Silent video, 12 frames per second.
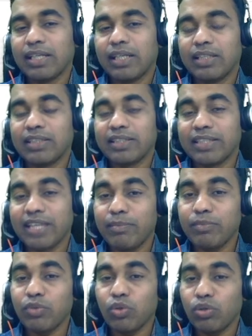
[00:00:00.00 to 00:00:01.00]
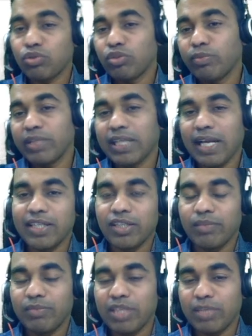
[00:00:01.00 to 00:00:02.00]
same node should be right
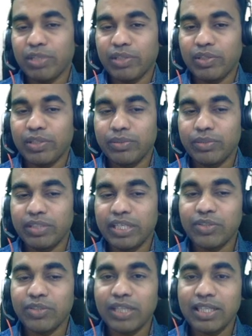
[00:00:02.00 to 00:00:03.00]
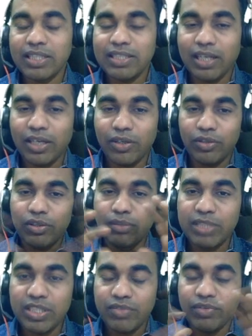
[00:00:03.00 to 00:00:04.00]
of that particular root, right? So that is how
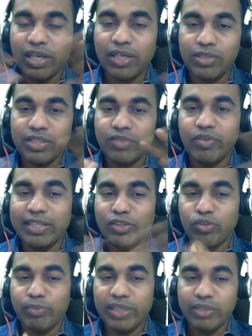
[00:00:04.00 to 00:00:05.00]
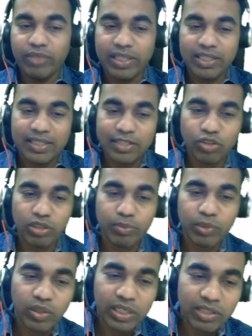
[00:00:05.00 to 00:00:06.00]
means value is going to be equate, right? So if
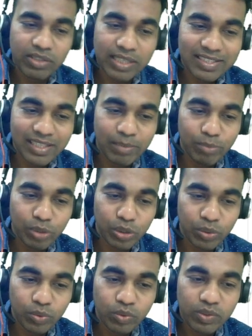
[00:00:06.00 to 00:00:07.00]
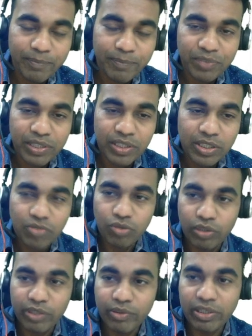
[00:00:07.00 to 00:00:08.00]
you look into the example 2,
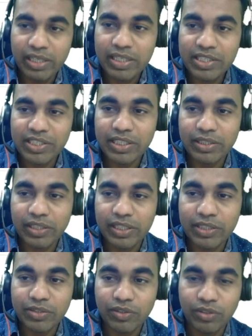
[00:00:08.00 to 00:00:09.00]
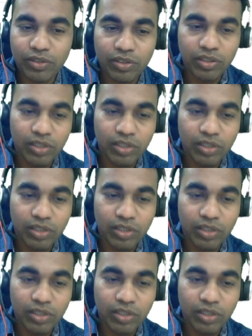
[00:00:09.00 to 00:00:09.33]
so you will understand, okay, so